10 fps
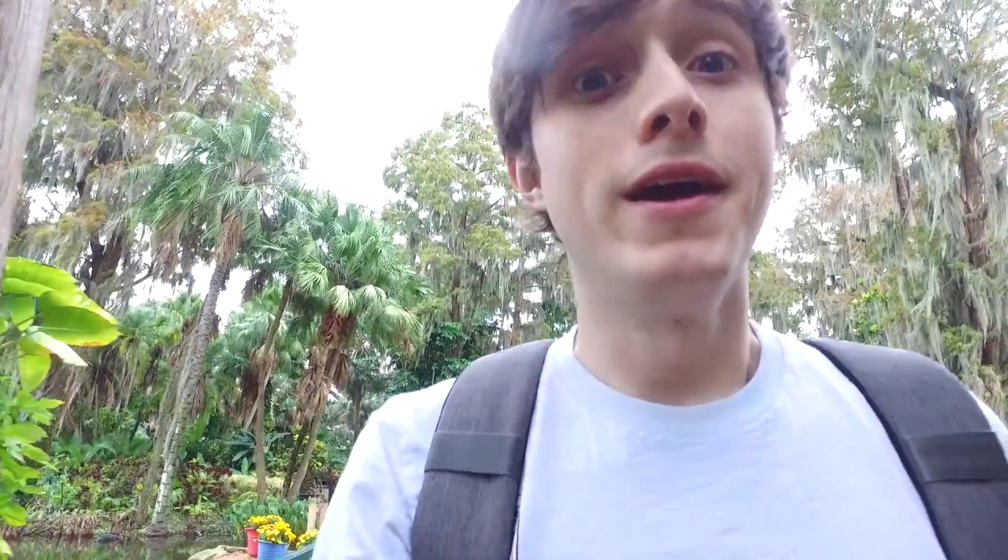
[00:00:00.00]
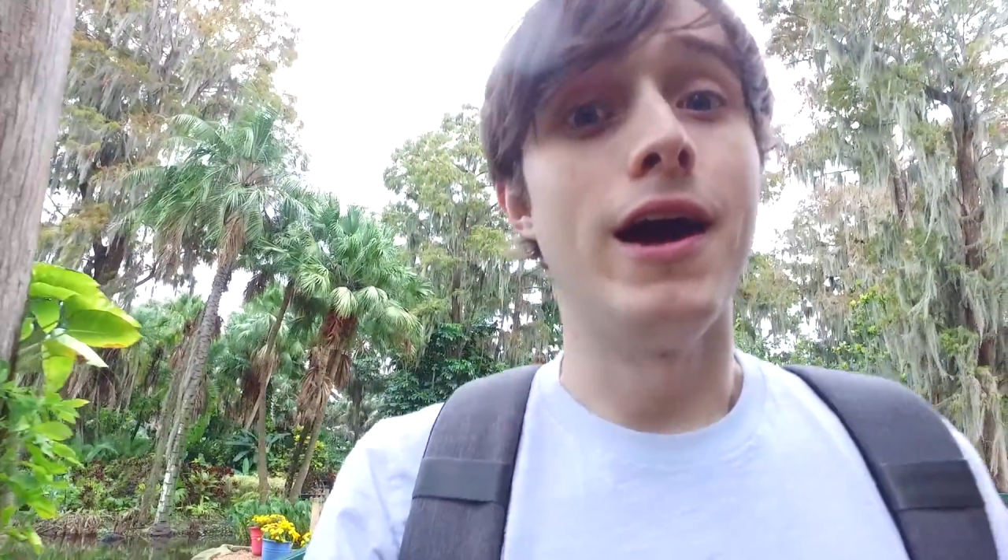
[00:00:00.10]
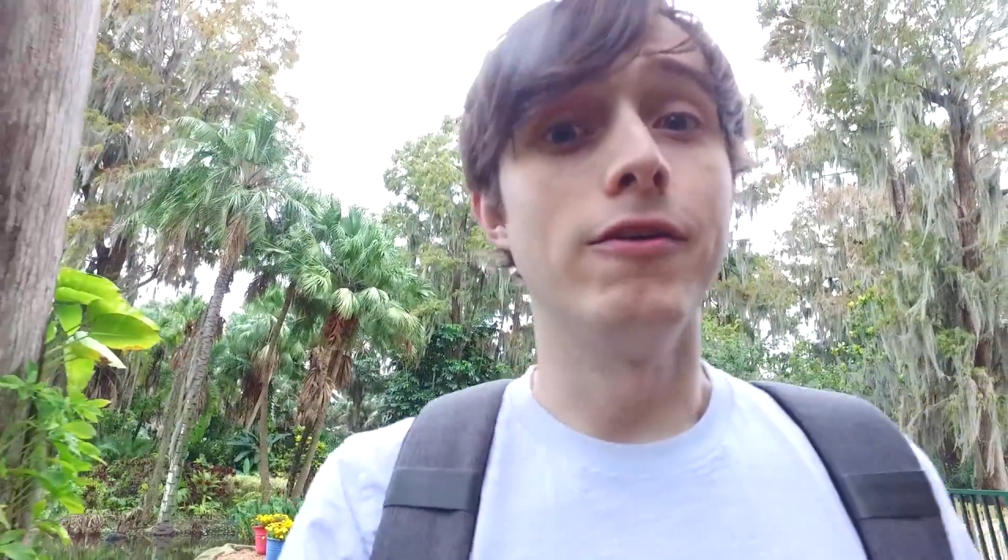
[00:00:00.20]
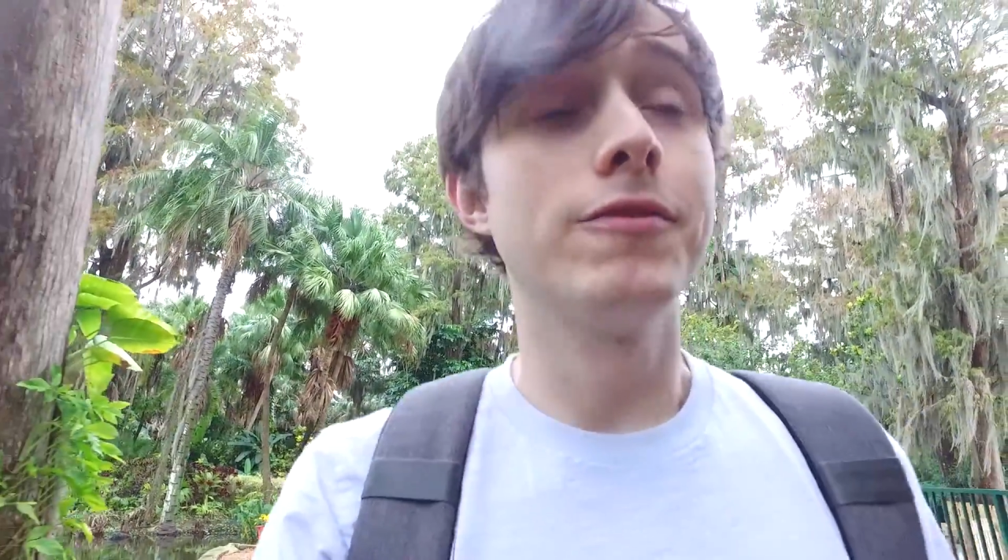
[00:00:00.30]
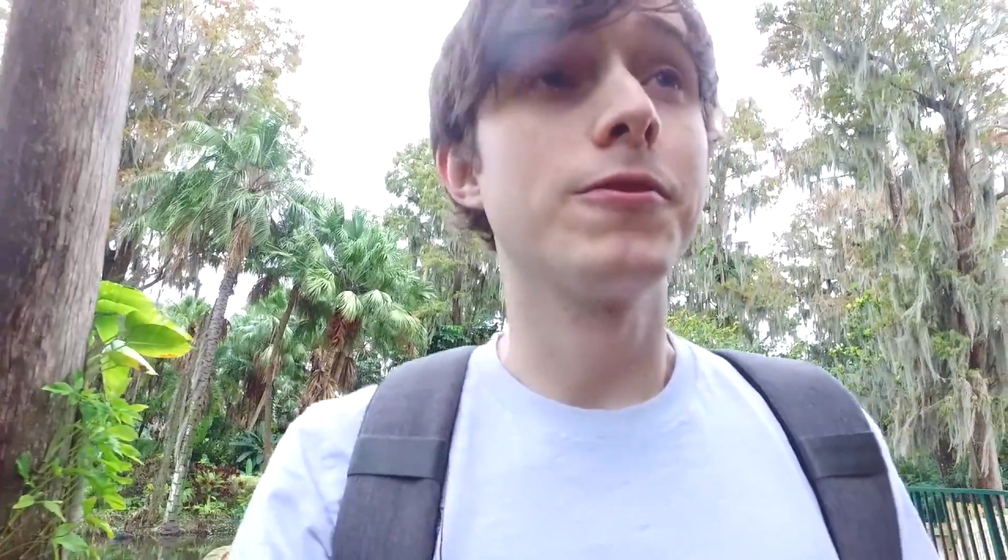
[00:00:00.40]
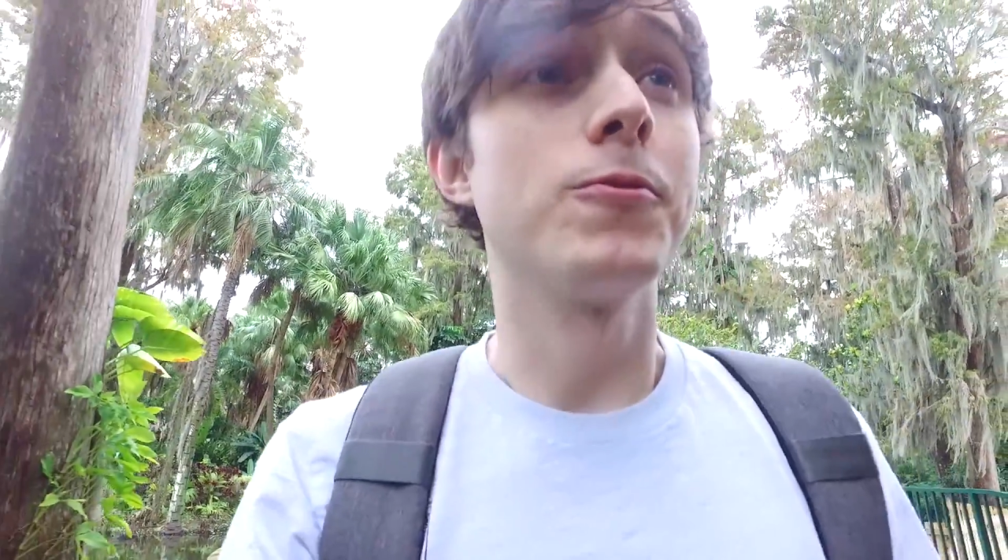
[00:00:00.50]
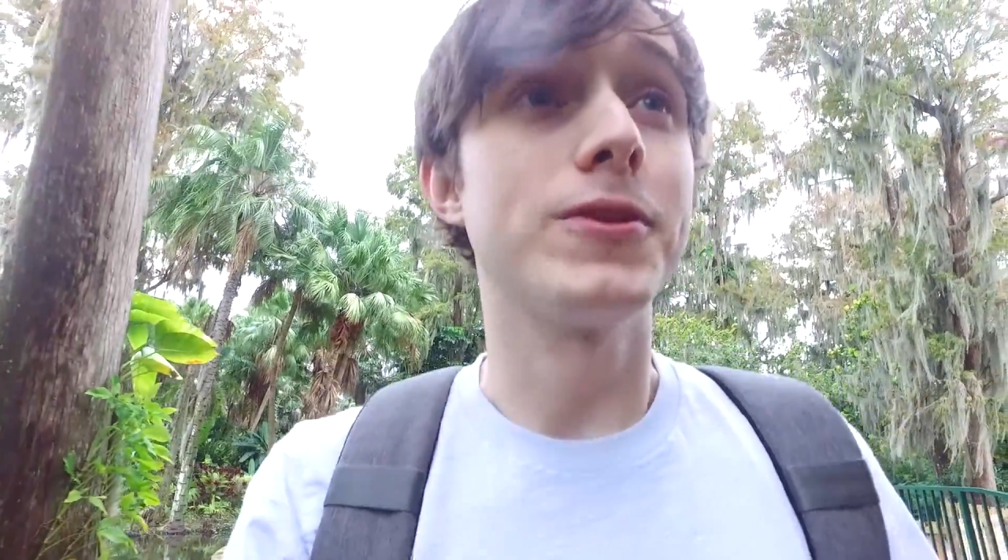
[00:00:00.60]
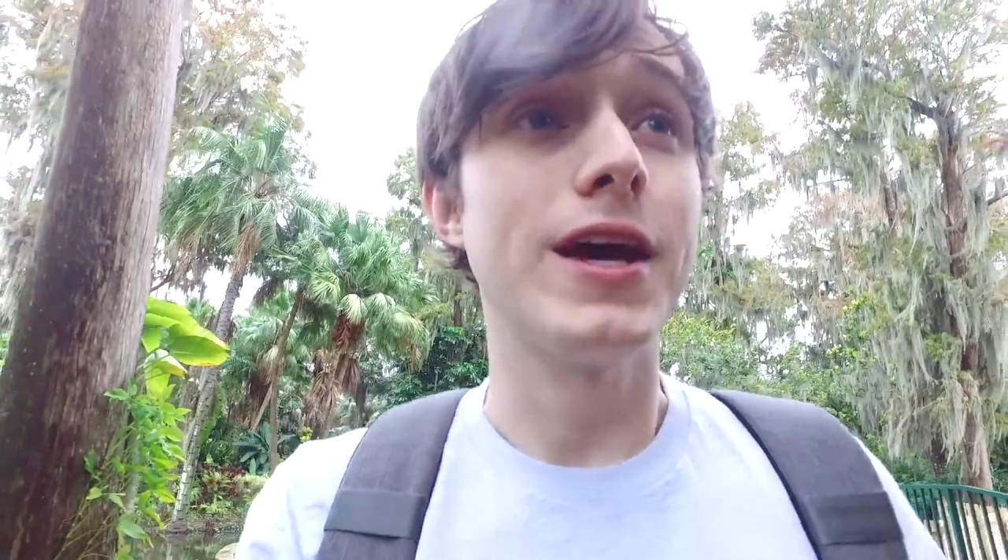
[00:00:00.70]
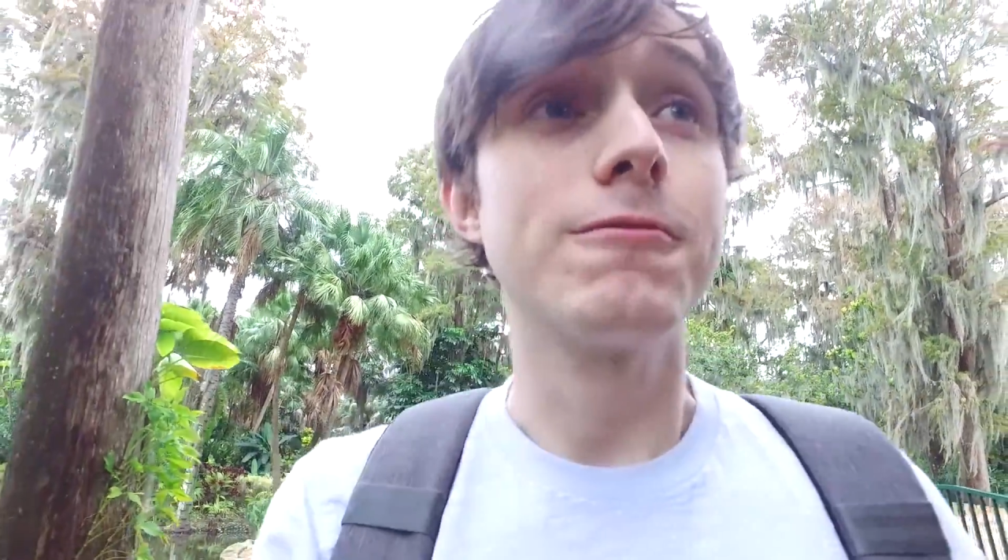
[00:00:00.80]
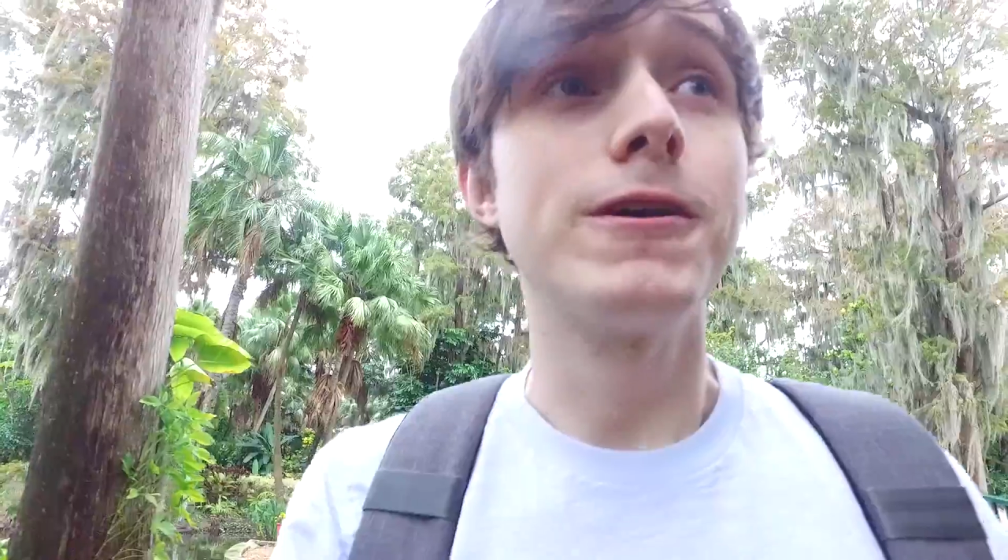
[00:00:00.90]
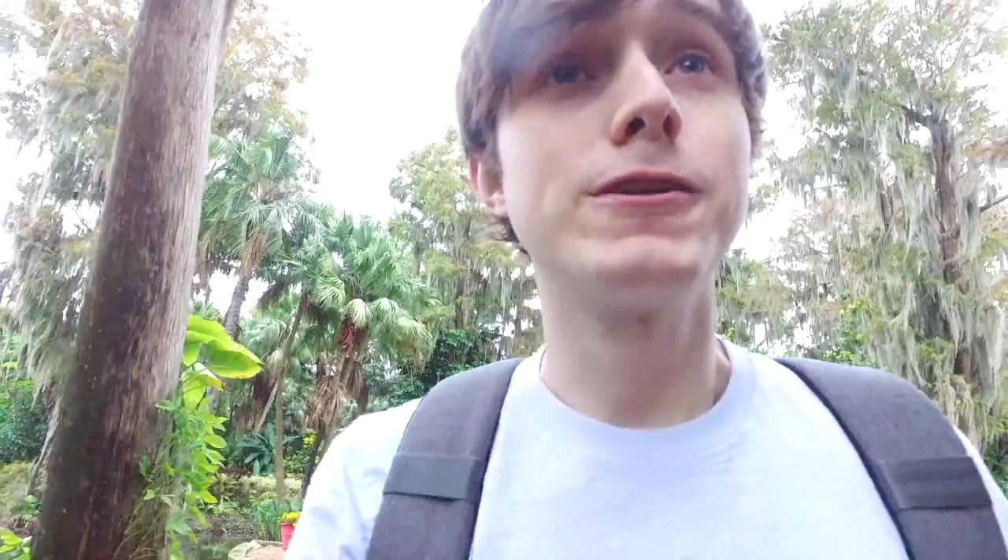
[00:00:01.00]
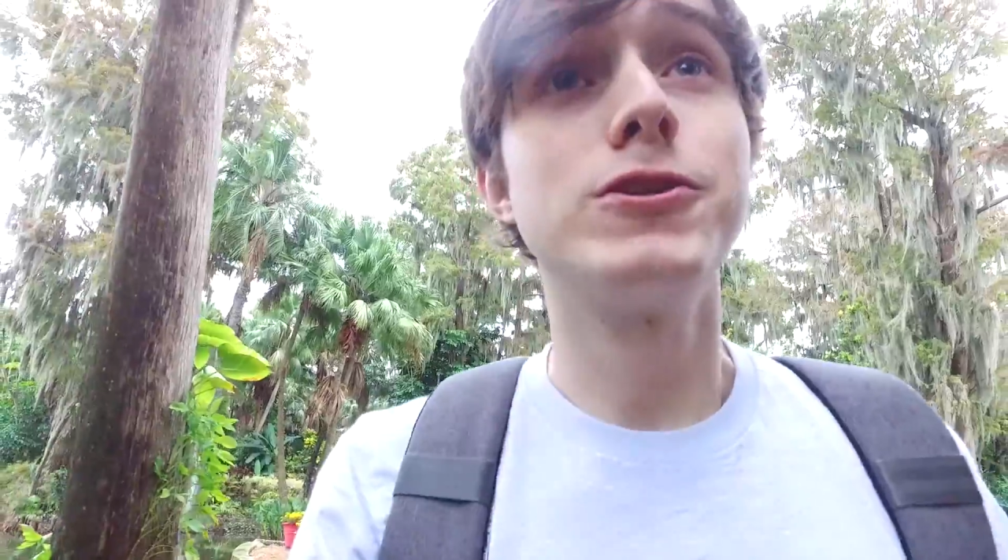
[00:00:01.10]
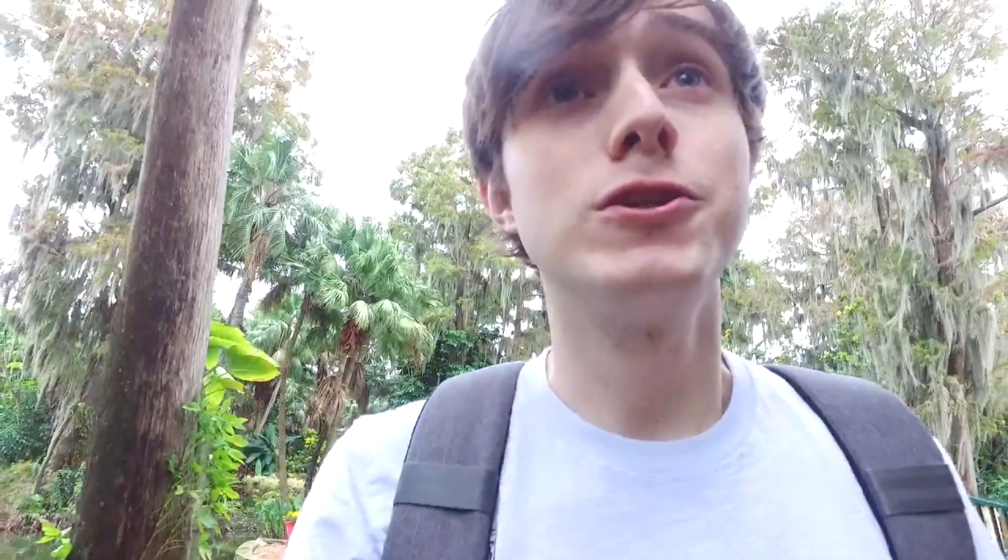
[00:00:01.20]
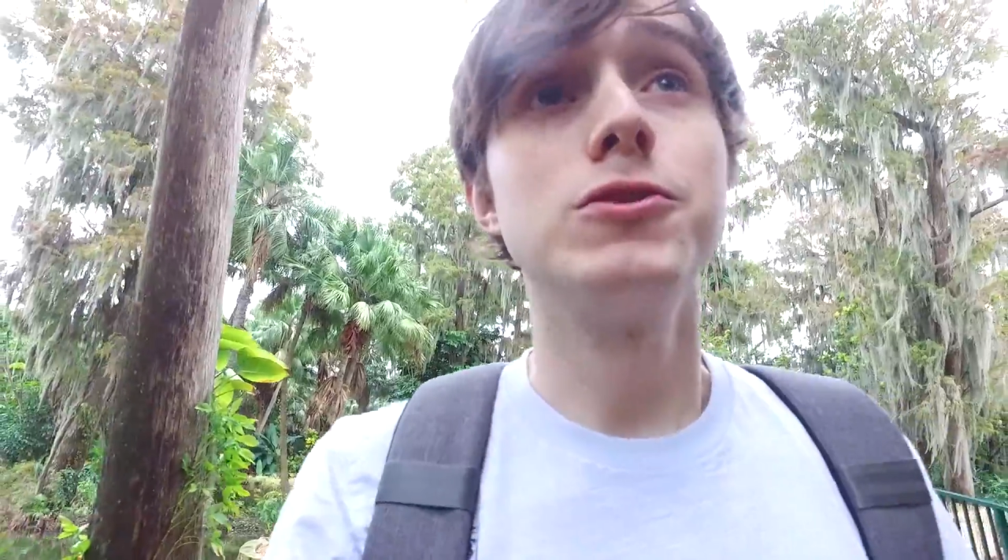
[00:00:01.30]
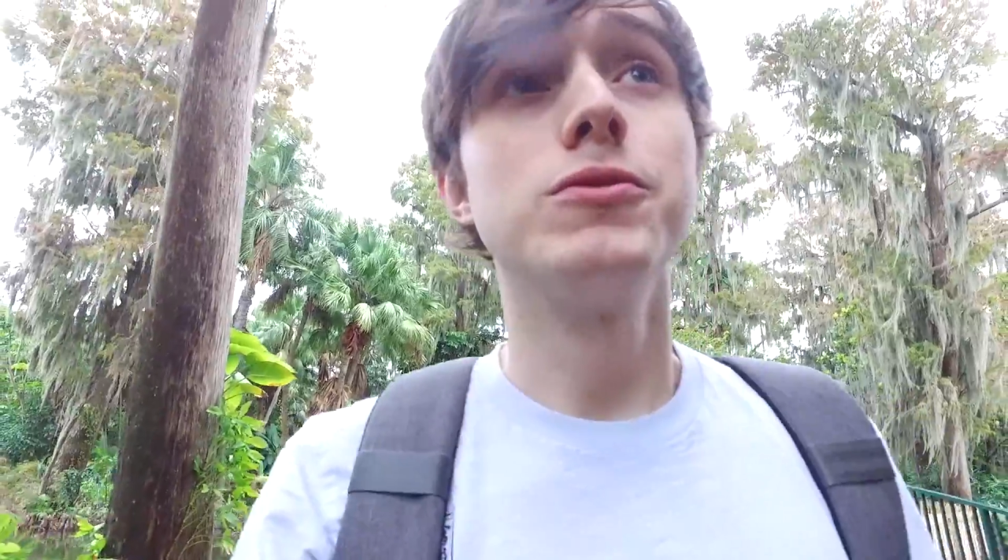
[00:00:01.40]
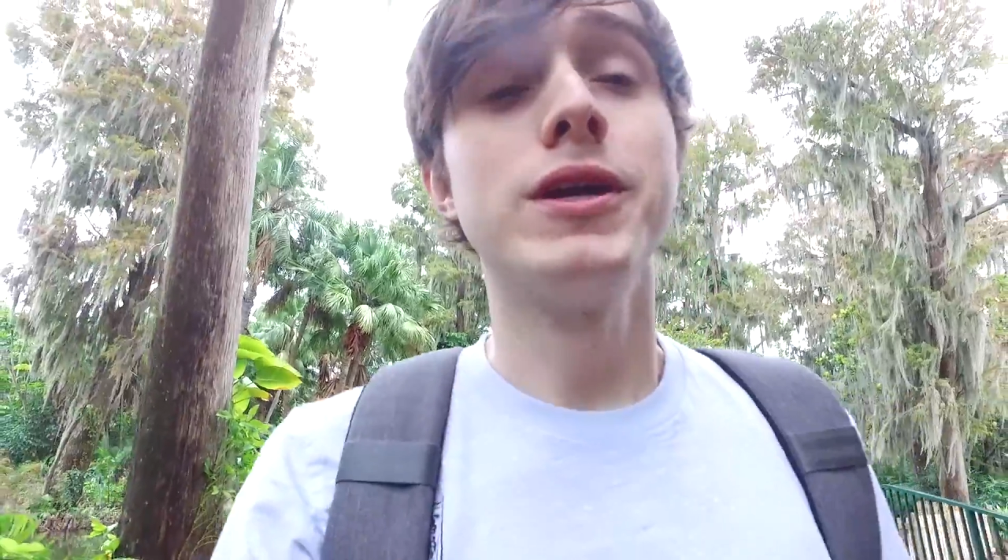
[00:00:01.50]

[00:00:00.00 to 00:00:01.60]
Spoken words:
However, with that ride queue